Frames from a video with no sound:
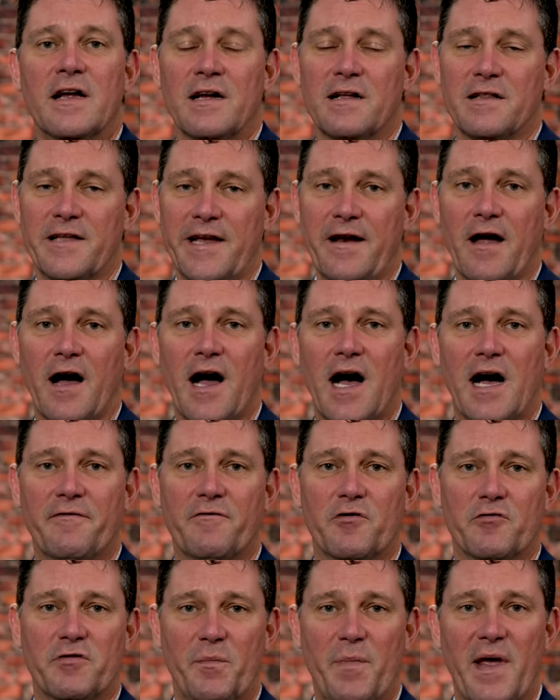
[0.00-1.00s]
Clean
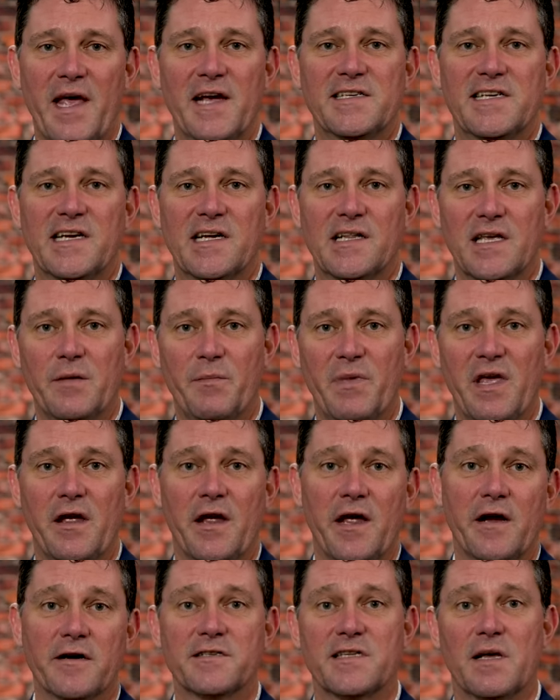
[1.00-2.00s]
offer would basically be,
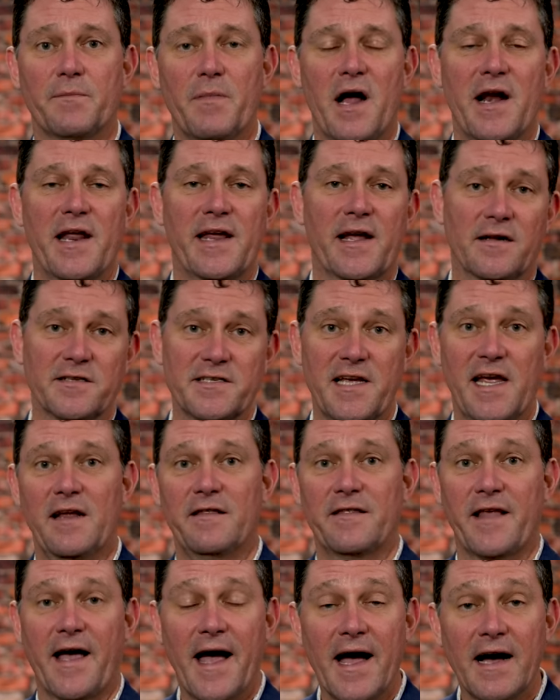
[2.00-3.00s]
here's the money, I'll
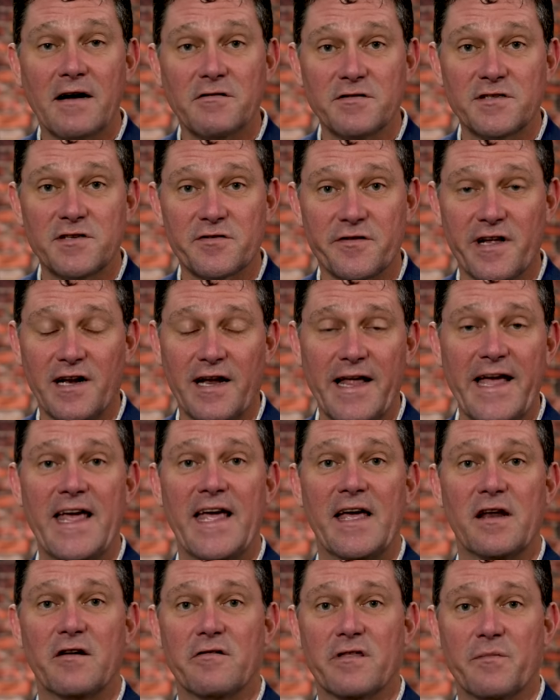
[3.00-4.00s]
take the house or the
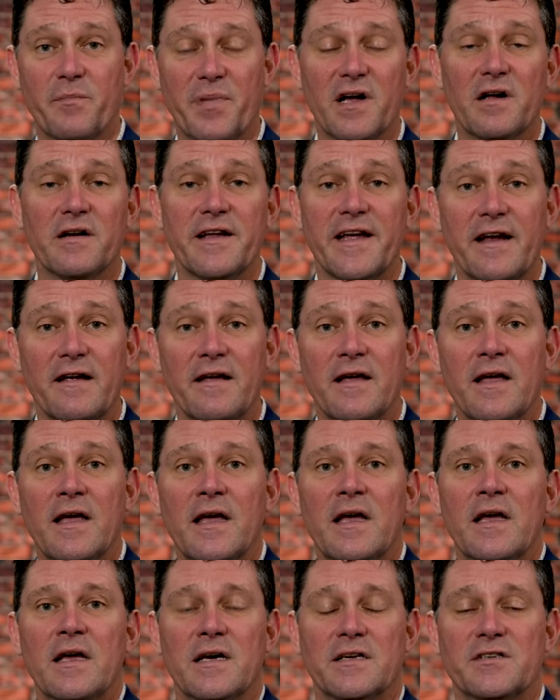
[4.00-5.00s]
land or the building.
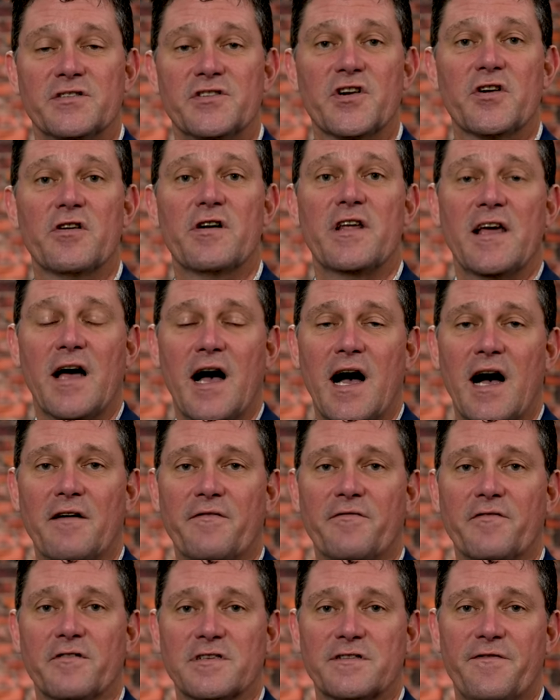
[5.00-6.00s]
A dirty
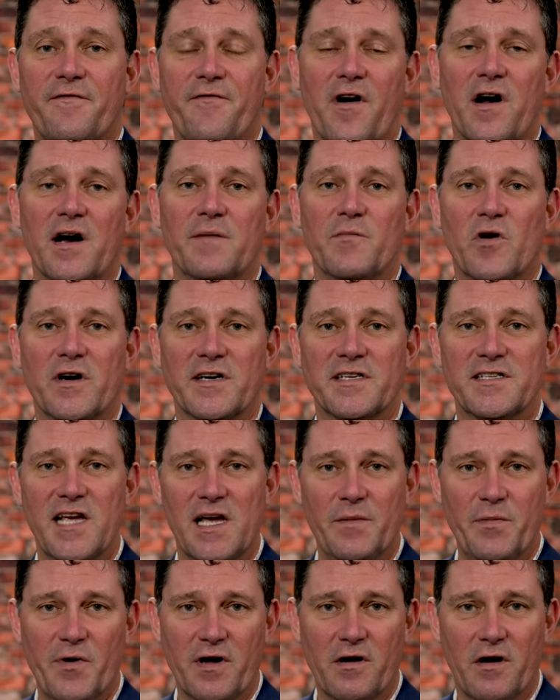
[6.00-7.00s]
offer is far more
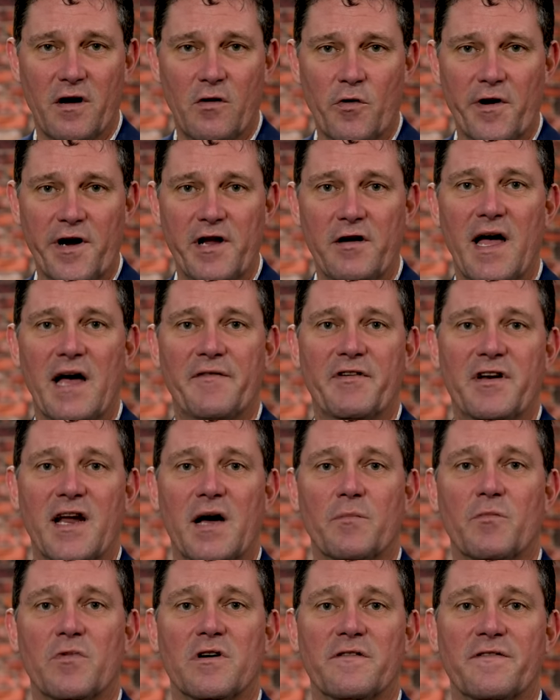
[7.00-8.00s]
typical where you have a
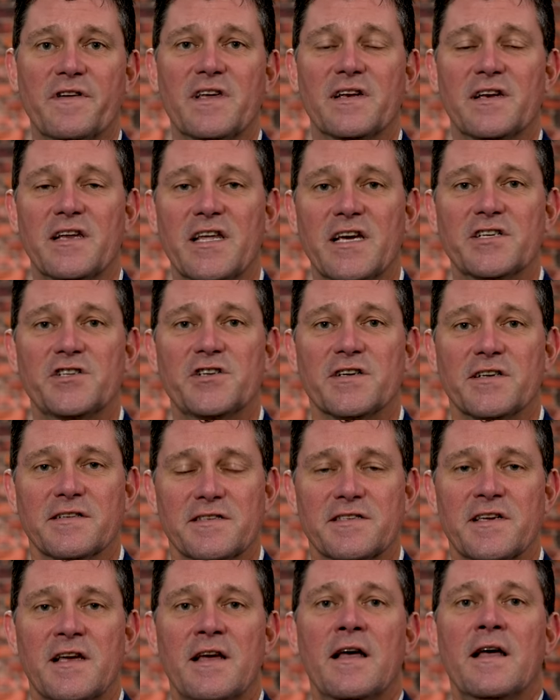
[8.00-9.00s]
number of
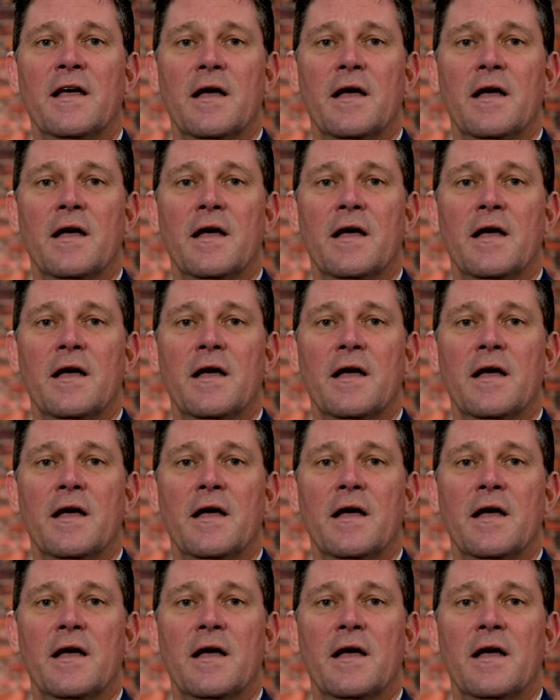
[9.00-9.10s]
conditions.